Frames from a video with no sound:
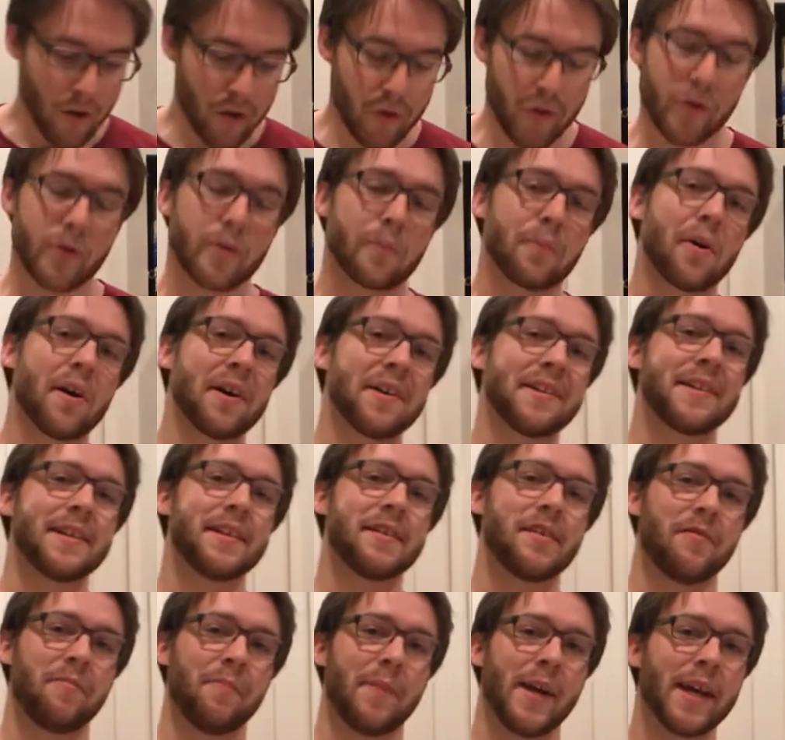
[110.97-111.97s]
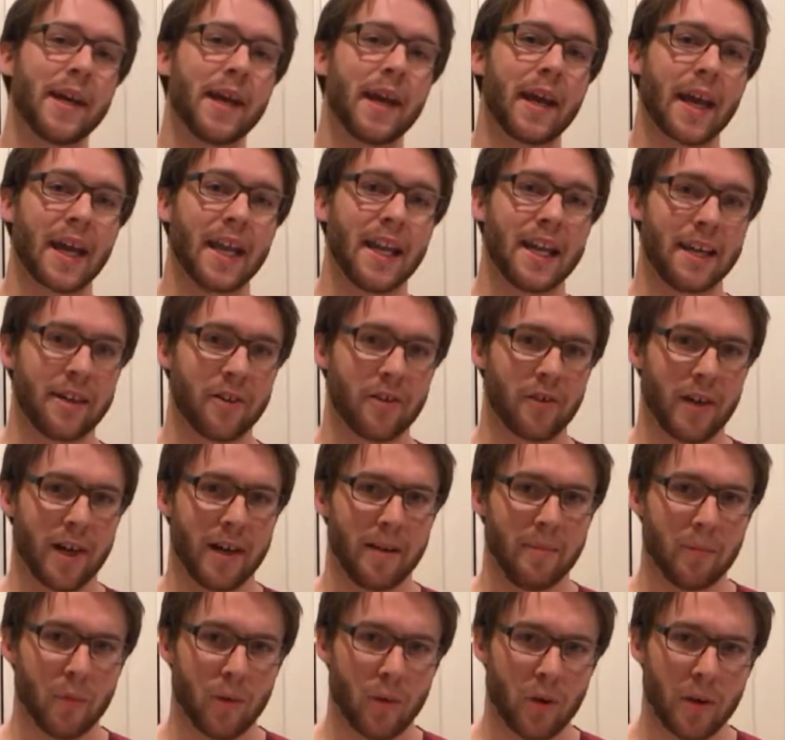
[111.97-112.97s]
Through the process of making an end
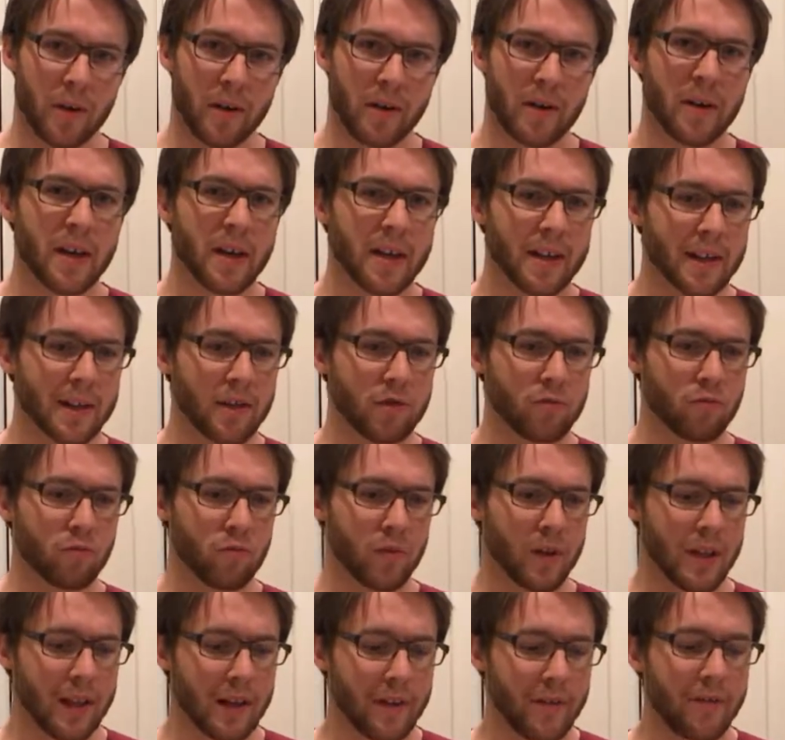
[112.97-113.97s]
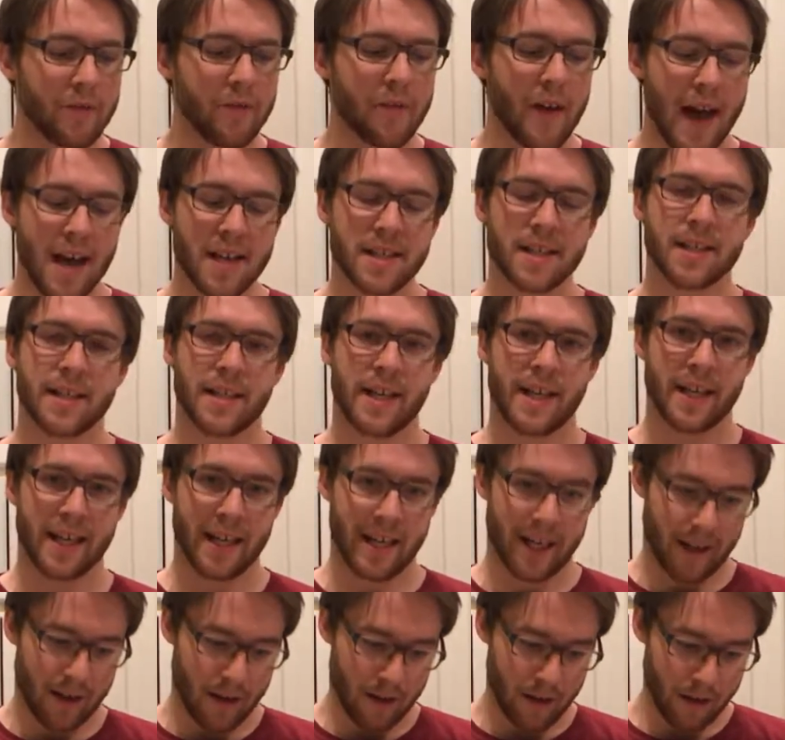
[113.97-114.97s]
grain board, you get these really
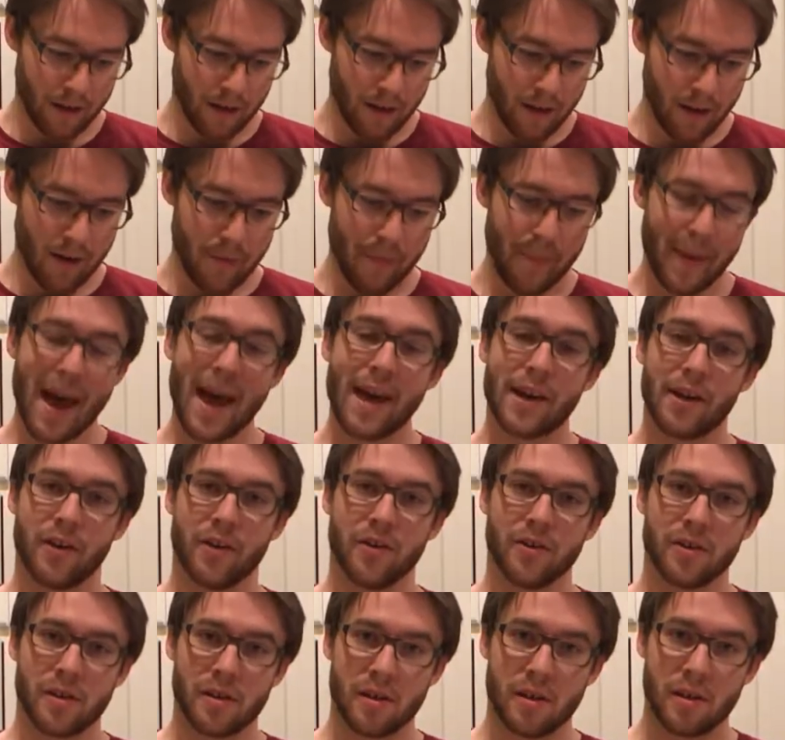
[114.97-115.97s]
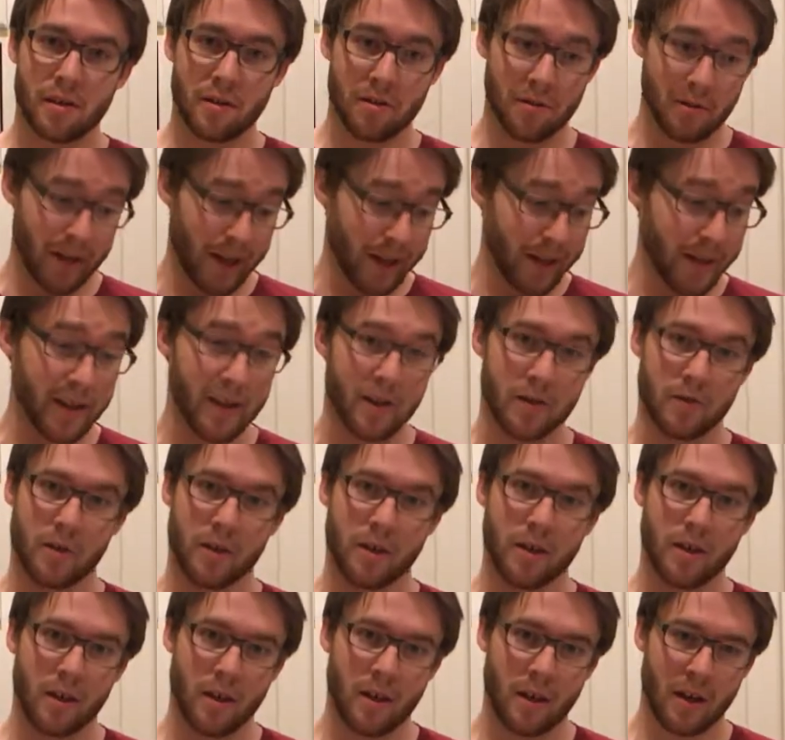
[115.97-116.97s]
fascinating patterns, like this one.